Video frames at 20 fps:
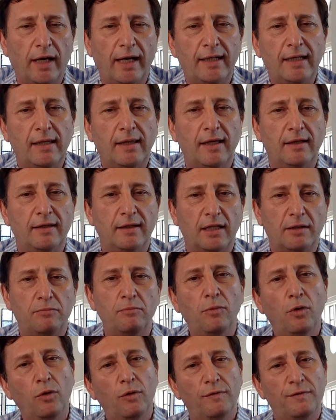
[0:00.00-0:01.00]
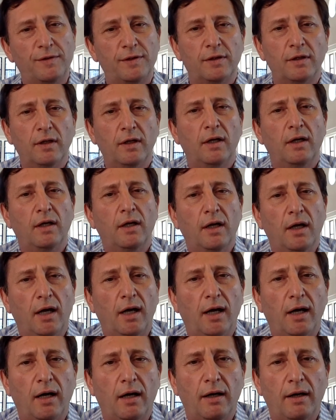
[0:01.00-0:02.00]
Anything that moves
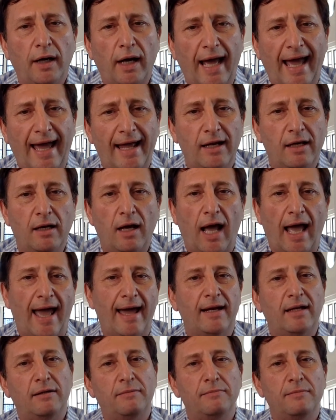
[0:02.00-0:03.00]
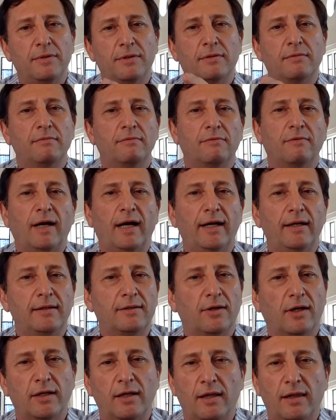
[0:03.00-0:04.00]
uh, ad- atoms,
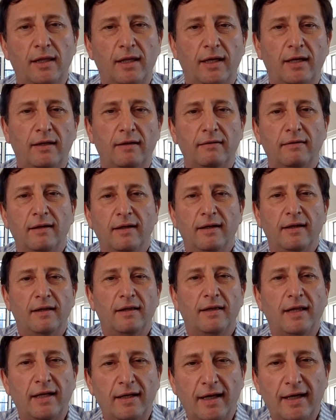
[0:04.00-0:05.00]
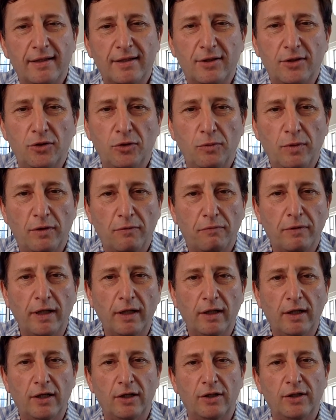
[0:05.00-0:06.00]
right? So anything that has to do with
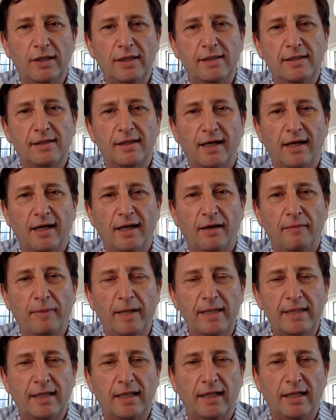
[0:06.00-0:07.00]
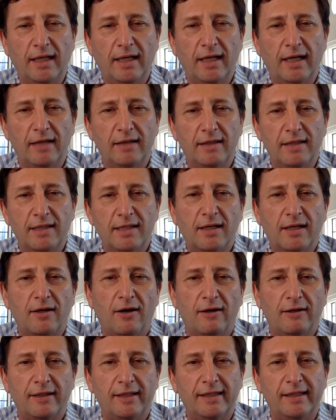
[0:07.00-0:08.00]
real goods uh, basically got
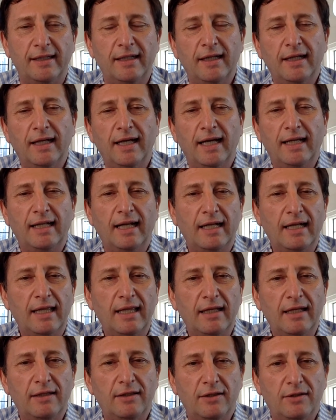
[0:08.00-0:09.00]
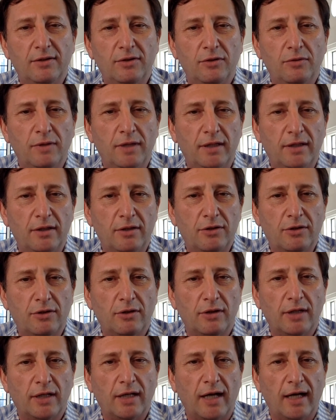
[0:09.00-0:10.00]
discarded, and anything to do with the
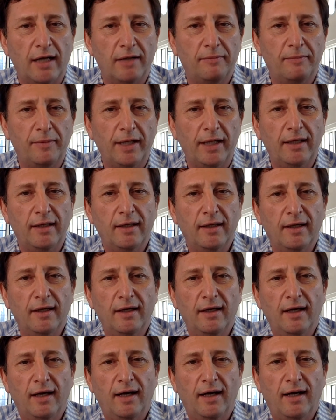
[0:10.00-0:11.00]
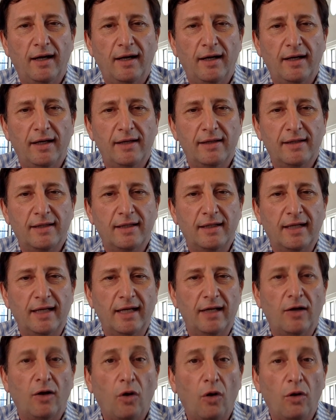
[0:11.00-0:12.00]
digital economy uh, is going
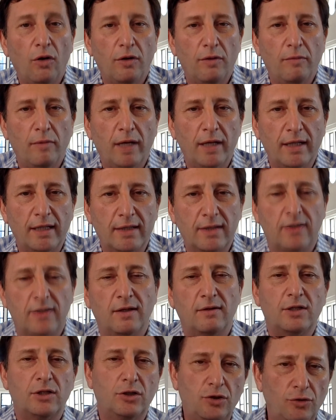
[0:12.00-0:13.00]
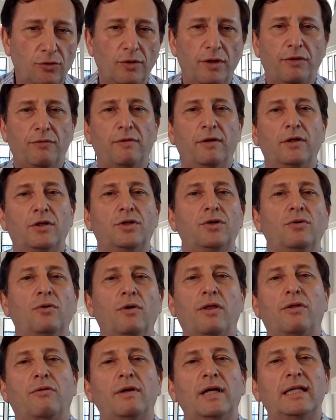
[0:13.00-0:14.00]
to get all the money. So there's two
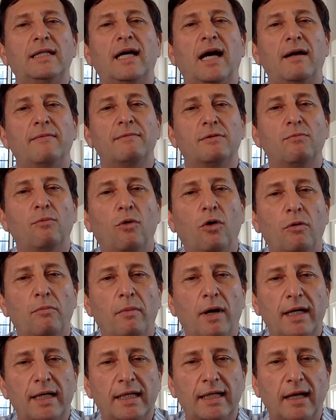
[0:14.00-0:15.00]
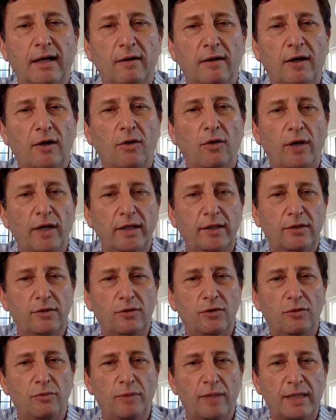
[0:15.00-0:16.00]
or, three, times more money now going
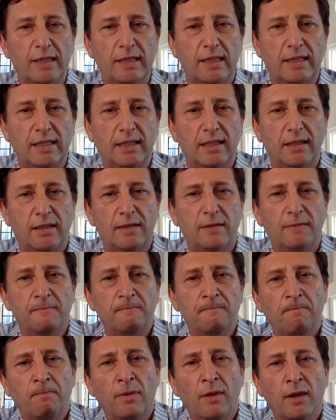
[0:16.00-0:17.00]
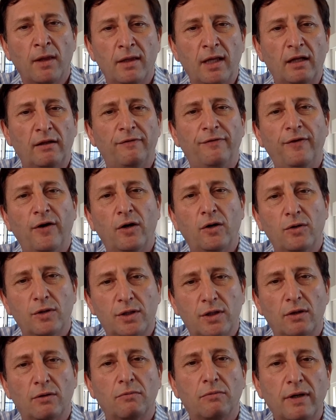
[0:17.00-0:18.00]
to new businesses that
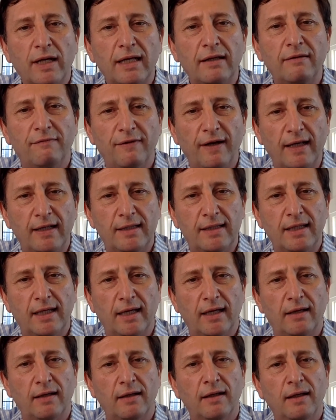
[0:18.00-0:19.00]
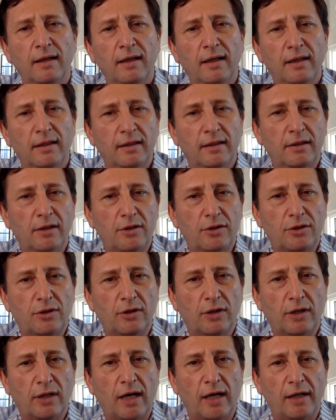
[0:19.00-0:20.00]
focus on reinventing the
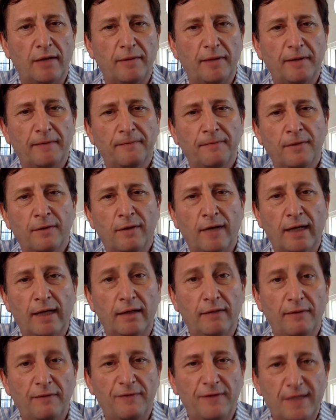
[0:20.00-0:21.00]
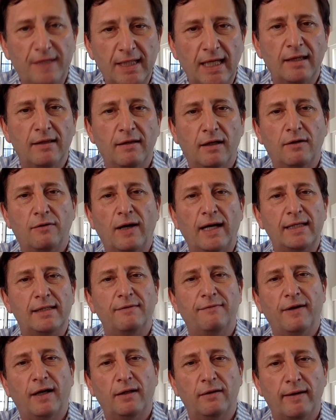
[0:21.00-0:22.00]
digital economy, right? And we've seen the
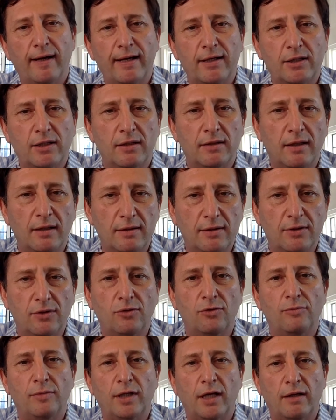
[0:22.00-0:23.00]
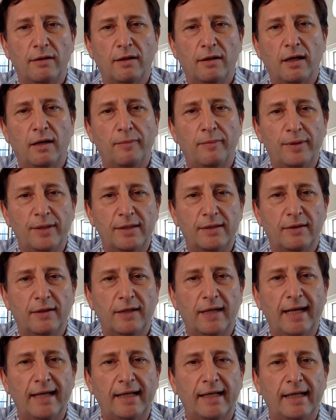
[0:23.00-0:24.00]
crazy valuation that Zoom and other companies
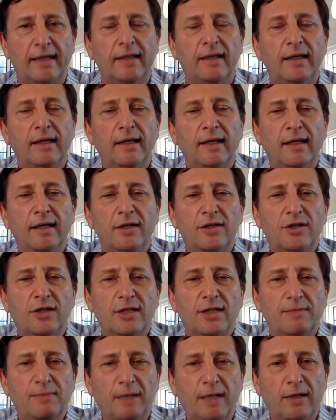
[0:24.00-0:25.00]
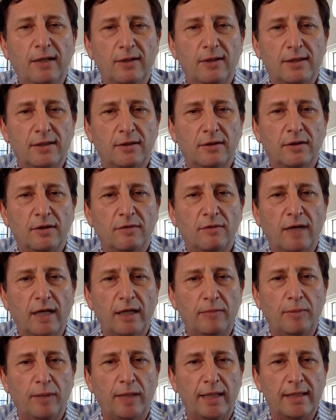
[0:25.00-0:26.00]
are getting just because they're in the
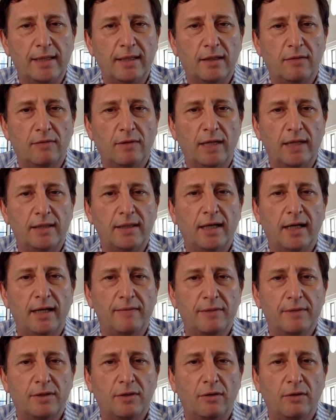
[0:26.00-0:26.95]
right place at the right time.